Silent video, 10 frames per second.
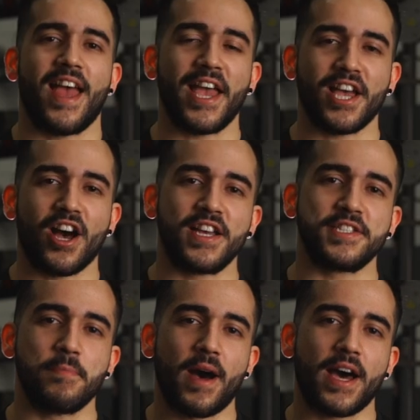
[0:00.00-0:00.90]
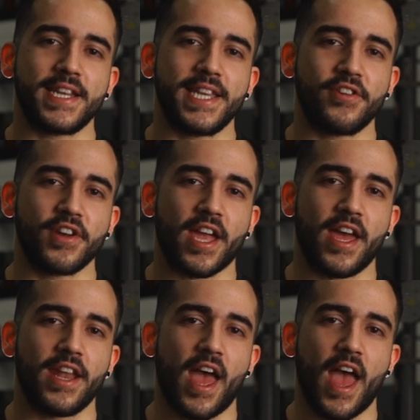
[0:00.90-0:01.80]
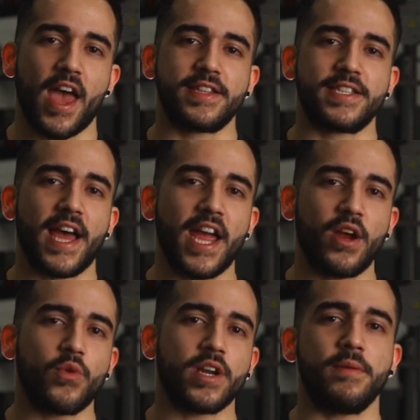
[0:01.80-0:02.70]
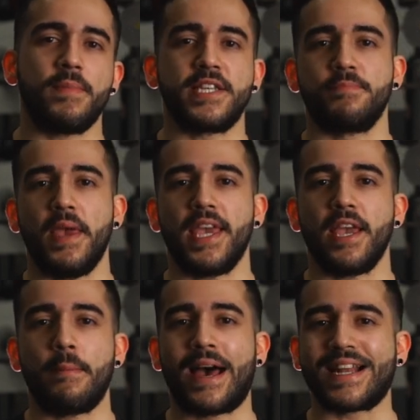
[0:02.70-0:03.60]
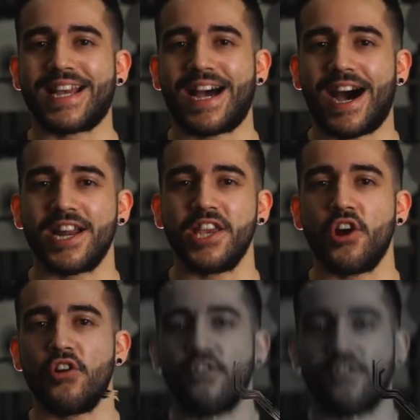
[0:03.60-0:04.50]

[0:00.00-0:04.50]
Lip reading: Hey guys, Martin here again, and today we're going to be speaking about cardio